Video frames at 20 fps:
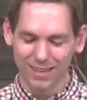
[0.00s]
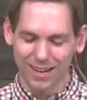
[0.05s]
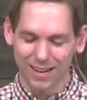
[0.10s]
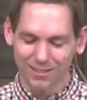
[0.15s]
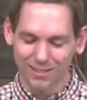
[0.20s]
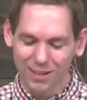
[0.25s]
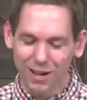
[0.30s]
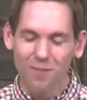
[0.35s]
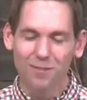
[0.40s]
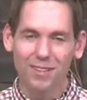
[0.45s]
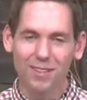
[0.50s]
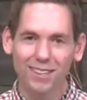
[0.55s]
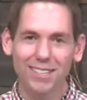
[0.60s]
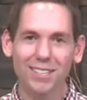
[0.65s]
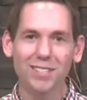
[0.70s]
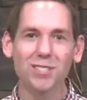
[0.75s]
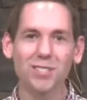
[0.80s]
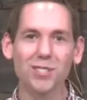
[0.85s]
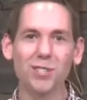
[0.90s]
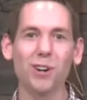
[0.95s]
I love that
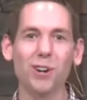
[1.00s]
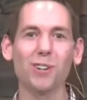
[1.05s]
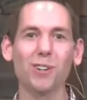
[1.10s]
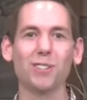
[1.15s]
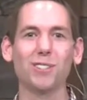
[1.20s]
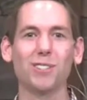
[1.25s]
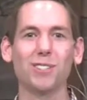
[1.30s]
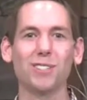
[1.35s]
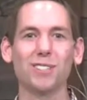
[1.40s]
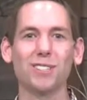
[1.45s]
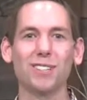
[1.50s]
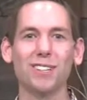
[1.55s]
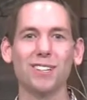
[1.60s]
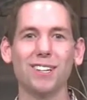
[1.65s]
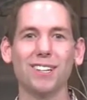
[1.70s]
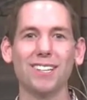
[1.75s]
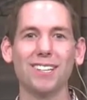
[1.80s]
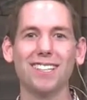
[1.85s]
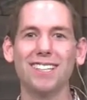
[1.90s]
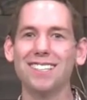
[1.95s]
this church
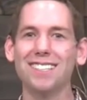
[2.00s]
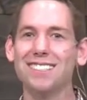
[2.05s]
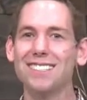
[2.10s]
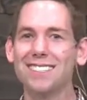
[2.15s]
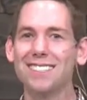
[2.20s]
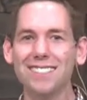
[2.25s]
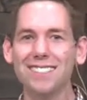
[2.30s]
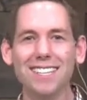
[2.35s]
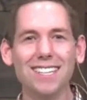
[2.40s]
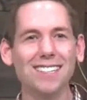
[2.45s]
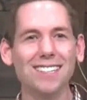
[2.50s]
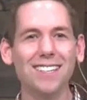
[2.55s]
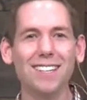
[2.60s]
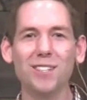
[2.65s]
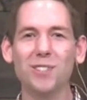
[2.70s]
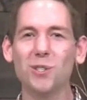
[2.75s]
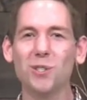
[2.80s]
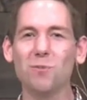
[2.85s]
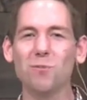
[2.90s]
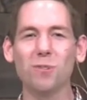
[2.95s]
is
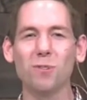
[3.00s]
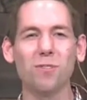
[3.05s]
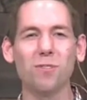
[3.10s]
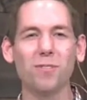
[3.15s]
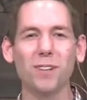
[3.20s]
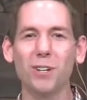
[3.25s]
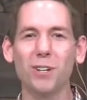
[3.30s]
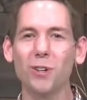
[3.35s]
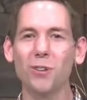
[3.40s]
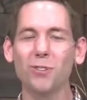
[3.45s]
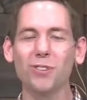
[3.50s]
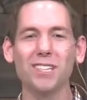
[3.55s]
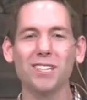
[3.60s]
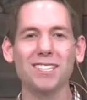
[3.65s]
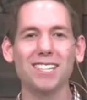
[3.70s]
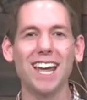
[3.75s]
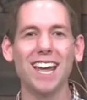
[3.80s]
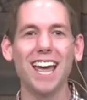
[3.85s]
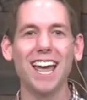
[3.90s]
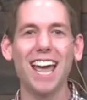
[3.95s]
seeking to fulfill
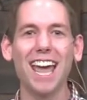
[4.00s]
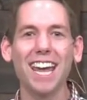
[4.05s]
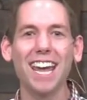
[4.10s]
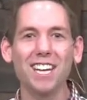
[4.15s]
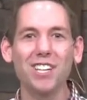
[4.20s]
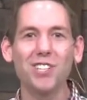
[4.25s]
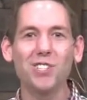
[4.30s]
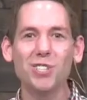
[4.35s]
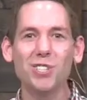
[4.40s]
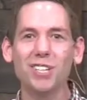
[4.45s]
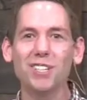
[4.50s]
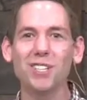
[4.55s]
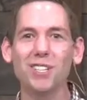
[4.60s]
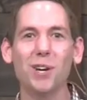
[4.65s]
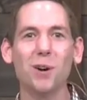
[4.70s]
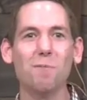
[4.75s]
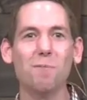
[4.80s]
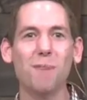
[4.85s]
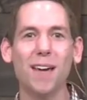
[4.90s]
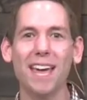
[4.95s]
this ancient
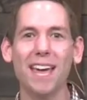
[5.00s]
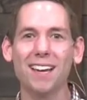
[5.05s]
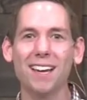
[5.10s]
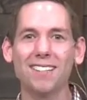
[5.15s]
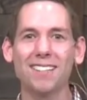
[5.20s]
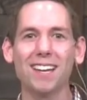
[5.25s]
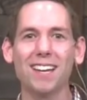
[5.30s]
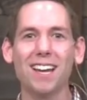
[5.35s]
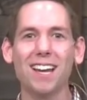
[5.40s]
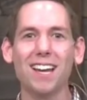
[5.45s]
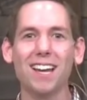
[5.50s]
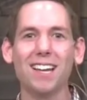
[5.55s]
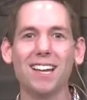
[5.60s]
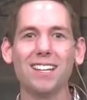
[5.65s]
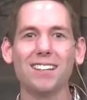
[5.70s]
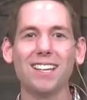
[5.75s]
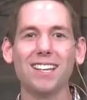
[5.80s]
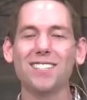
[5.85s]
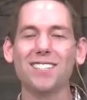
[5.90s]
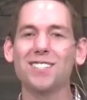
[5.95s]
command
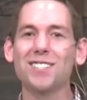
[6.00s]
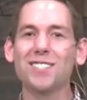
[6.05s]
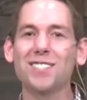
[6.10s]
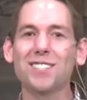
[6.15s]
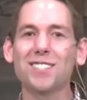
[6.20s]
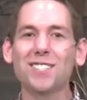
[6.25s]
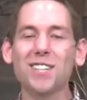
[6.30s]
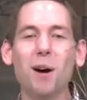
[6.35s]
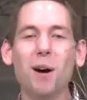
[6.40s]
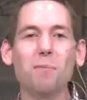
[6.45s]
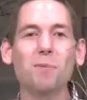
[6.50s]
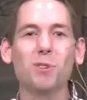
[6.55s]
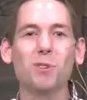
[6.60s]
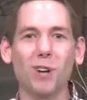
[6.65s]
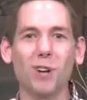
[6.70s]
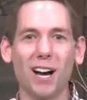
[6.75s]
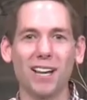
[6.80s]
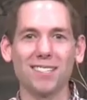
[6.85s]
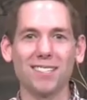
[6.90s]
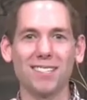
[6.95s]
that
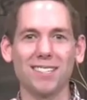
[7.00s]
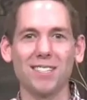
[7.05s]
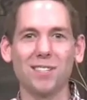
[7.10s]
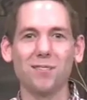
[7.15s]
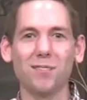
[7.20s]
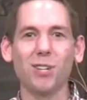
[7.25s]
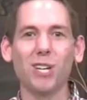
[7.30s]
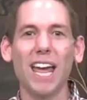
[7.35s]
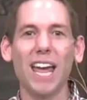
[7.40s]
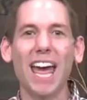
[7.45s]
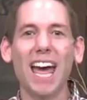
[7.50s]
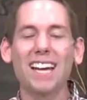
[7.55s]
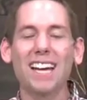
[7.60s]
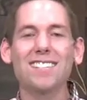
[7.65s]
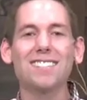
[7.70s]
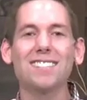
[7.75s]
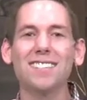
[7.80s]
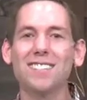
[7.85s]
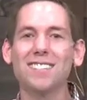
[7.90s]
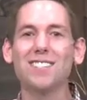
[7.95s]
summarizes the very
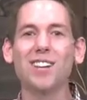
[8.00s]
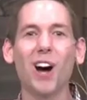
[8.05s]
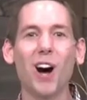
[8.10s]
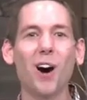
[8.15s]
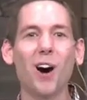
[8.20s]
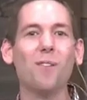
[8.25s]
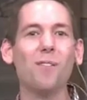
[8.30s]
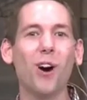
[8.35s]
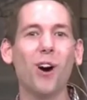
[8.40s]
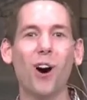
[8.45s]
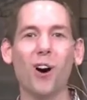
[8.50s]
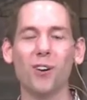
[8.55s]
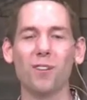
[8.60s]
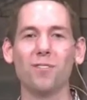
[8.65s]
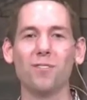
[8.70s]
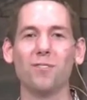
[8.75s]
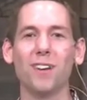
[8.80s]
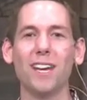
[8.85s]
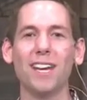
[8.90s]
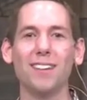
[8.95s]
essence of
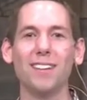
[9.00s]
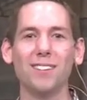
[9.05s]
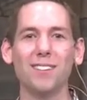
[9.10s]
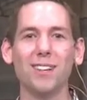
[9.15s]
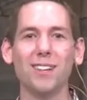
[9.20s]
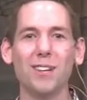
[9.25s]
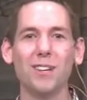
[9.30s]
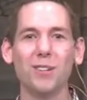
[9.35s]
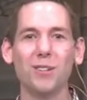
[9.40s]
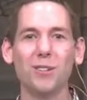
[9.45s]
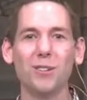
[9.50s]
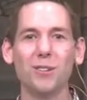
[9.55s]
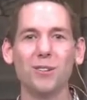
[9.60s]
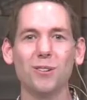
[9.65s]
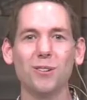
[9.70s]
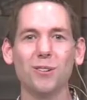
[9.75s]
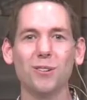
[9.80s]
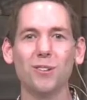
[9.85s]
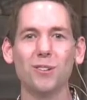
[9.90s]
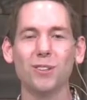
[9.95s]
our faith.
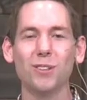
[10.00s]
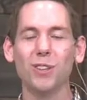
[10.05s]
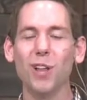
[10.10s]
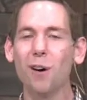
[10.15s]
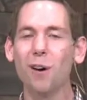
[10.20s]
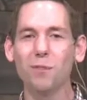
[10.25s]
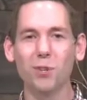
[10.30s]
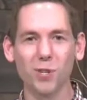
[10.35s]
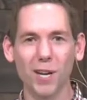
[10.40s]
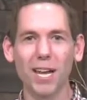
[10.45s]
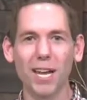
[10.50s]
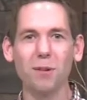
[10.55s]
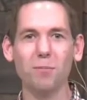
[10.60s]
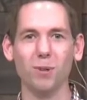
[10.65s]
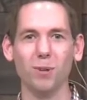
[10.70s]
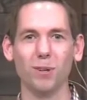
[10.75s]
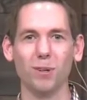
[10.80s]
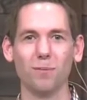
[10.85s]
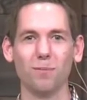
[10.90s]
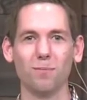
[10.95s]
Love your
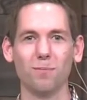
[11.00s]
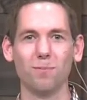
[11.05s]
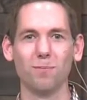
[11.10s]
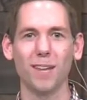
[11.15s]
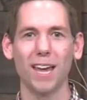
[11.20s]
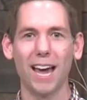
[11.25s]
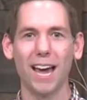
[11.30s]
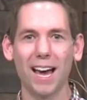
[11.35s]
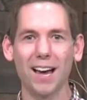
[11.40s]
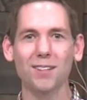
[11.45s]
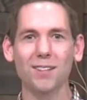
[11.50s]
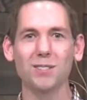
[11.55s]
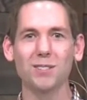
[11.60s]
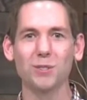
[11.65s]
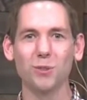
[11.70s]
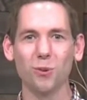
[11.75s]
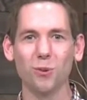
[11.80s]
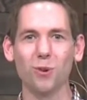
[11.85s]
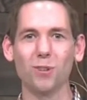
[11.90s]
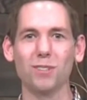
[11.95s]
neighbor as
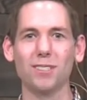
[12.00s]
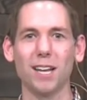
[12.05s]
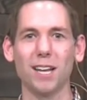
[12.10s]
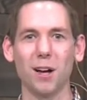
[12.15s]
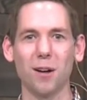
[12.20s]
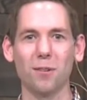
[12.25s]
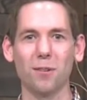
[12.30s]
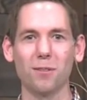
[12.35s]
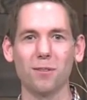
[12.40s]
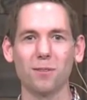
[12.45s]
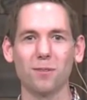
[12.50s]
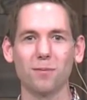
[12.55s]
yourself.